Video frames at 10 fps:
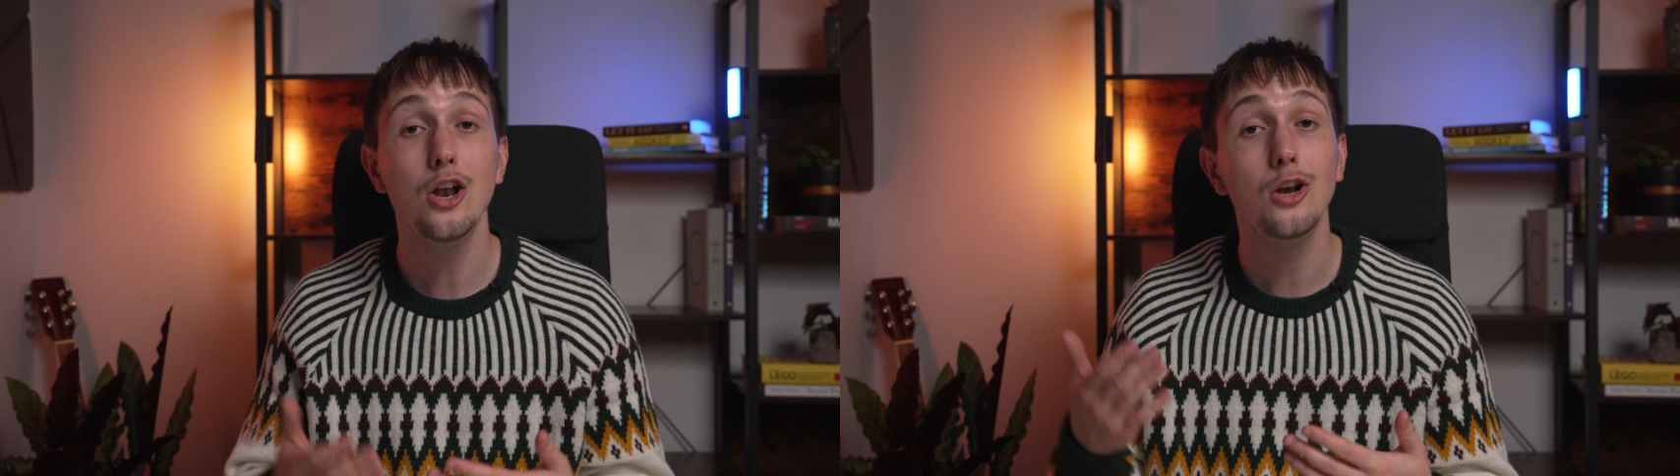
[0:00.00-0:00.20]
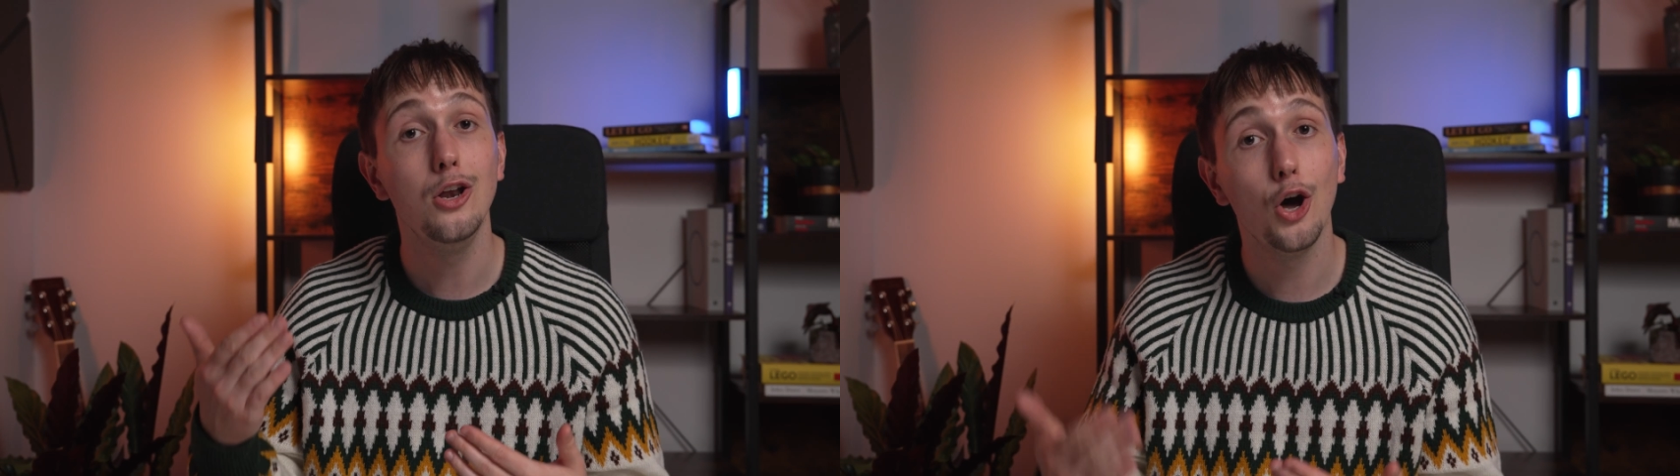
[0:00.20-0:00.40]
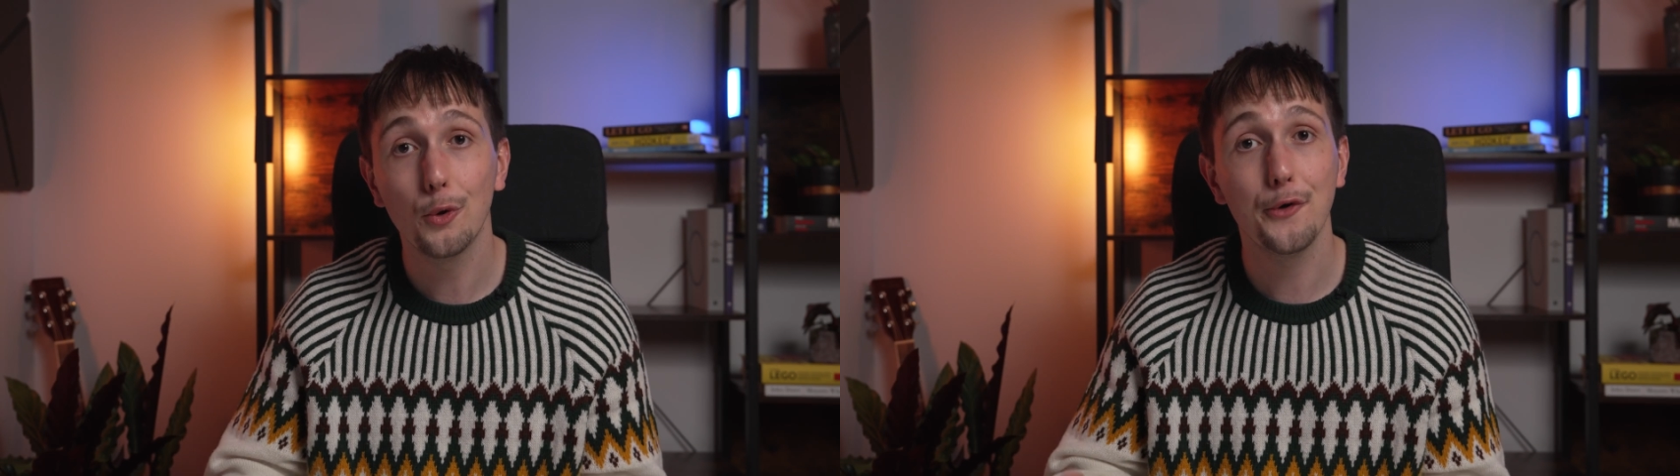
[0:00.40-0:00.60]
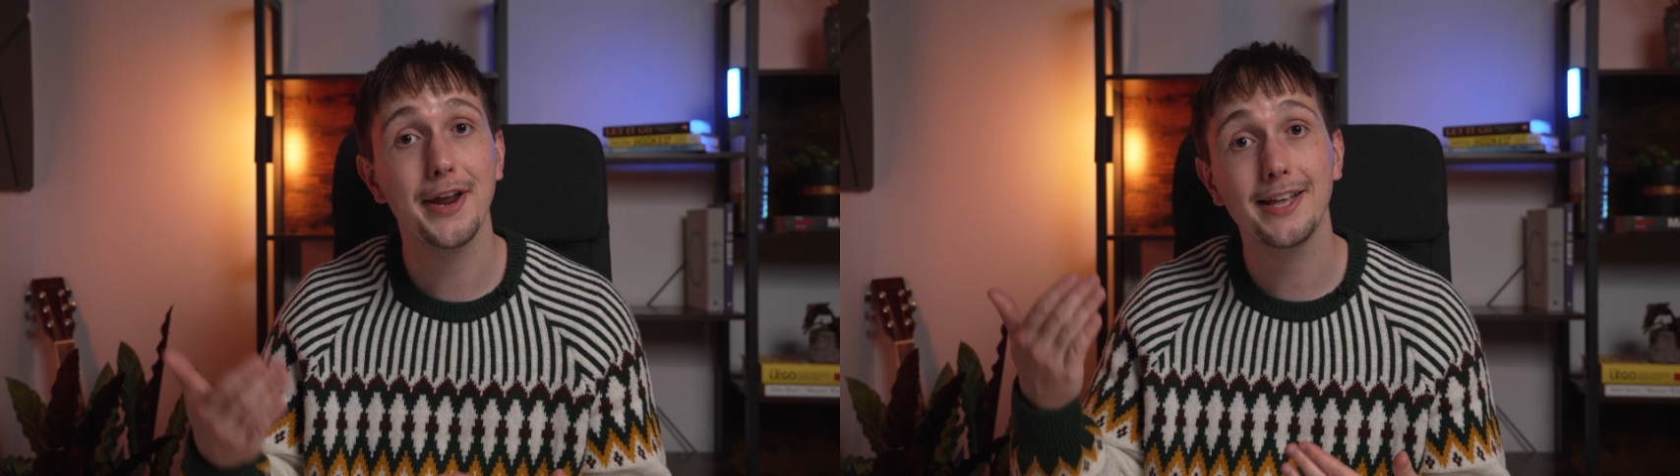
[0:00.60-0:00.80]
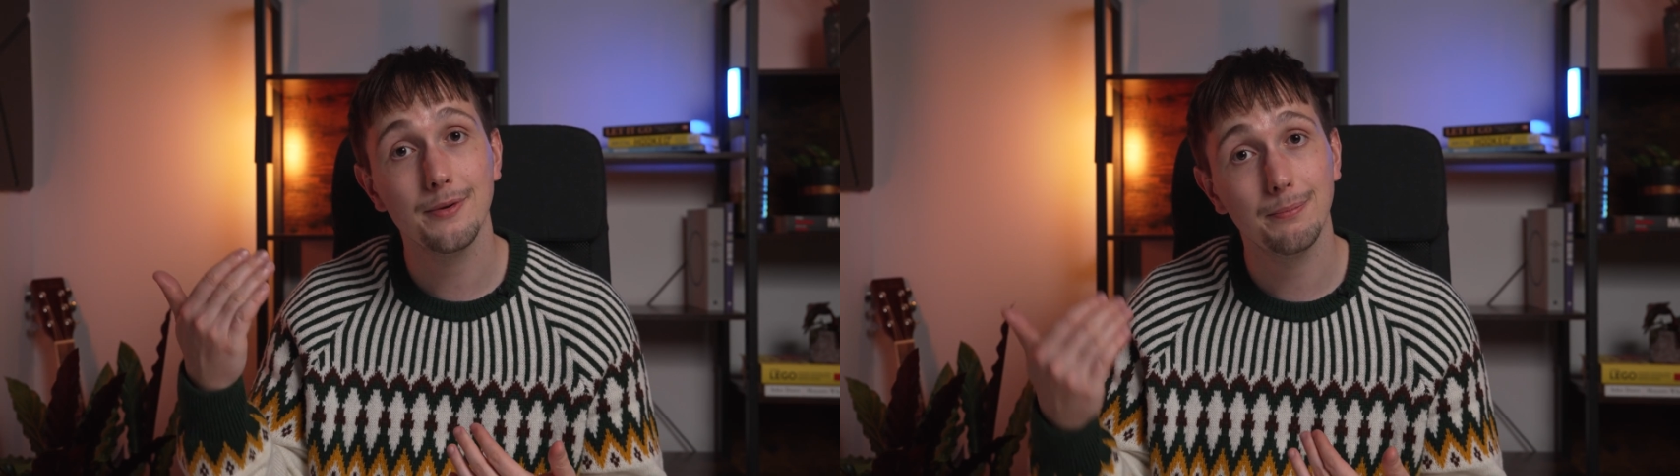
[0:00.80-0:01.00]

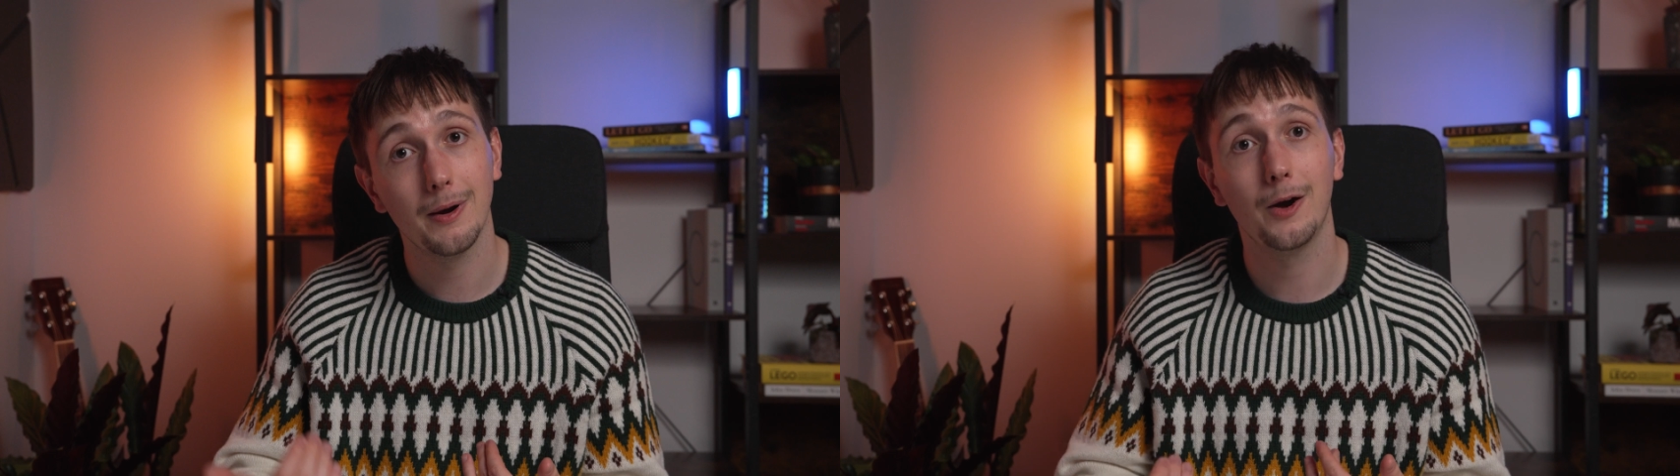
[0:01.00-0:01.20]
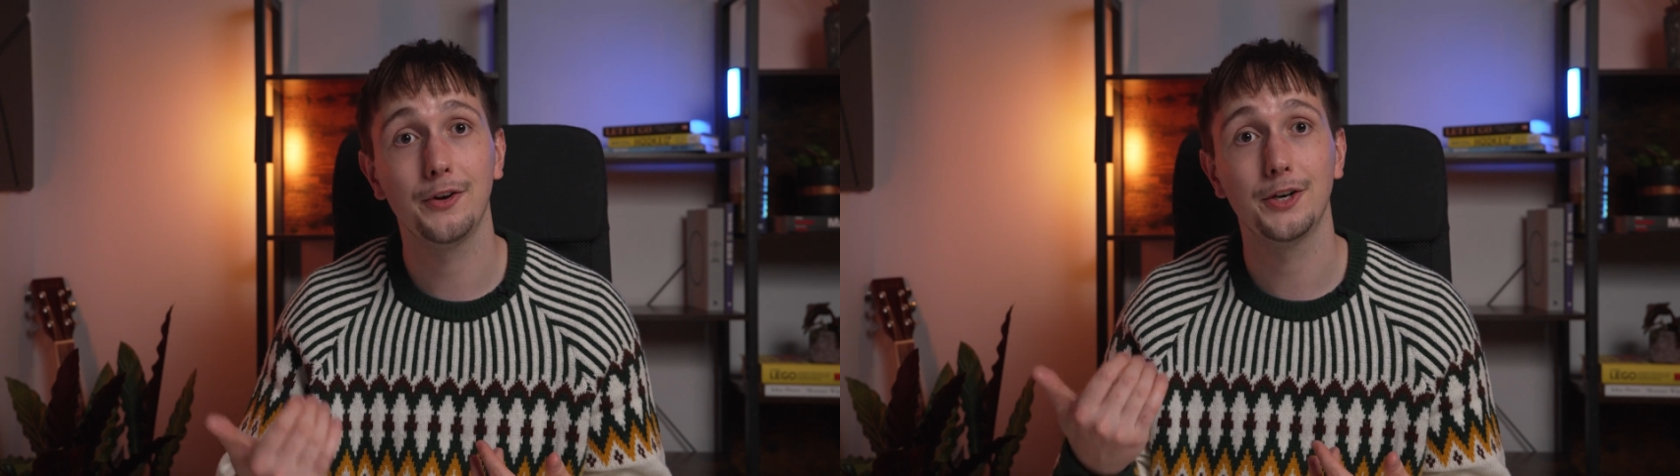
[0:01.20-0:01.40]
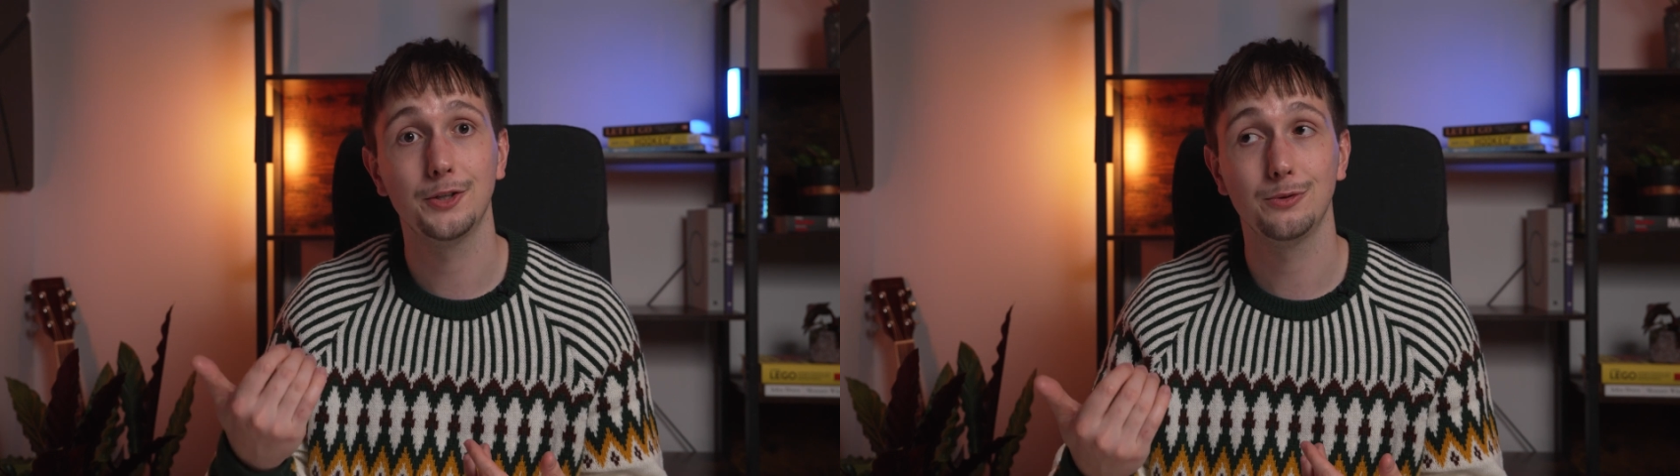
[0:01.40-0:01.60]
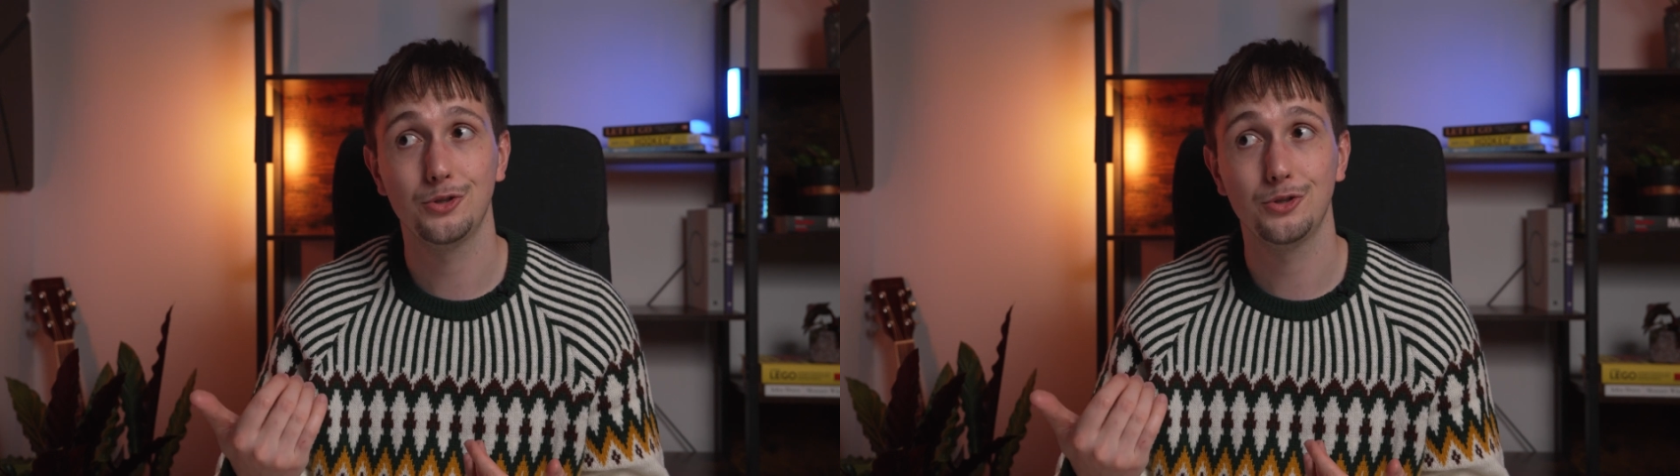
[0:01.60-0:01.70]
lowering the barrier